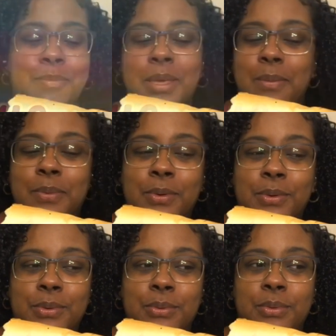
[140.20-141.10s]
of
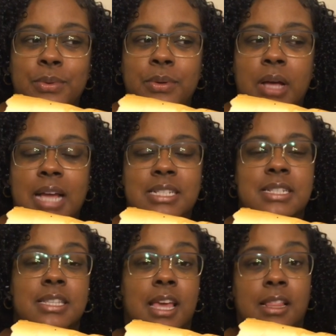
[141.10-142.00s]
people, I
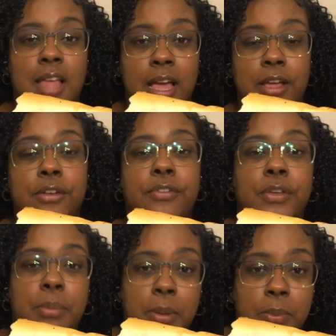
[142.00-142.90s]
shouldn't say a lot, a
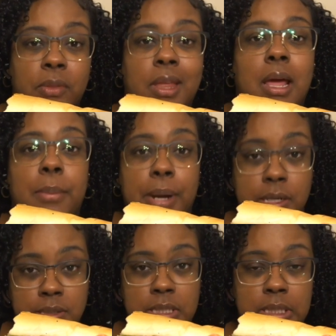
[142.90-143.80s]
few people that I
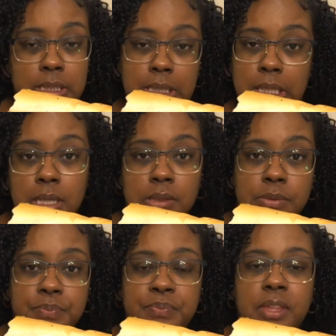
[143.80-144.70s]
personally
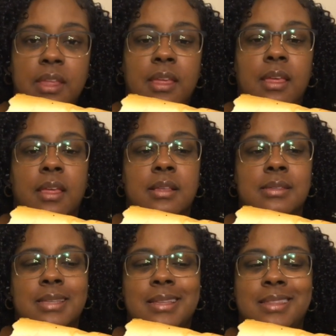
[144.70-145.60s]
know
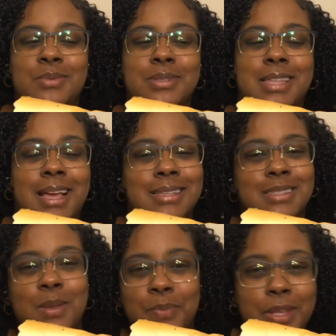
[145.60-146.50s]
said there was like
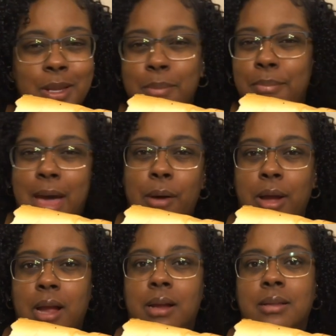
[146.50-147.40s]
something about
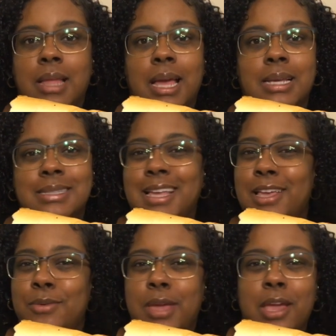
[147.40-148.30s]
her. Like, it's like
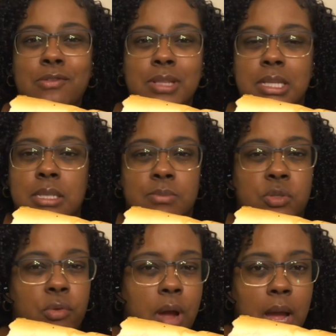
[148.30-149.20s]
you can't really
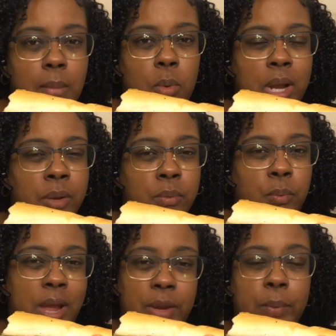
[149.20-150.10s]
subscribe right
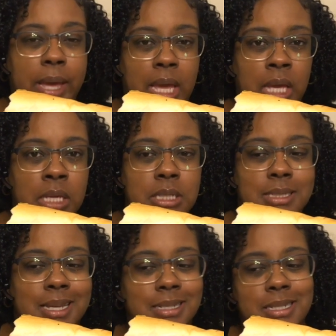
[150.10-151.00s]
away.
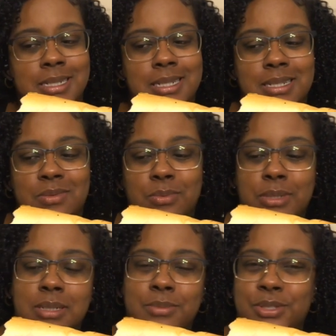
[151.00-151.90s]
It's like she just
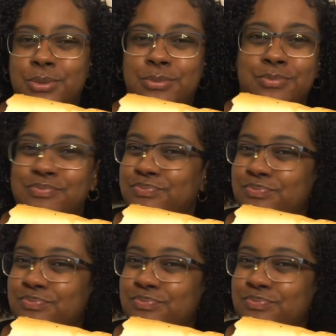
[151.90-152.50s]
rubs you,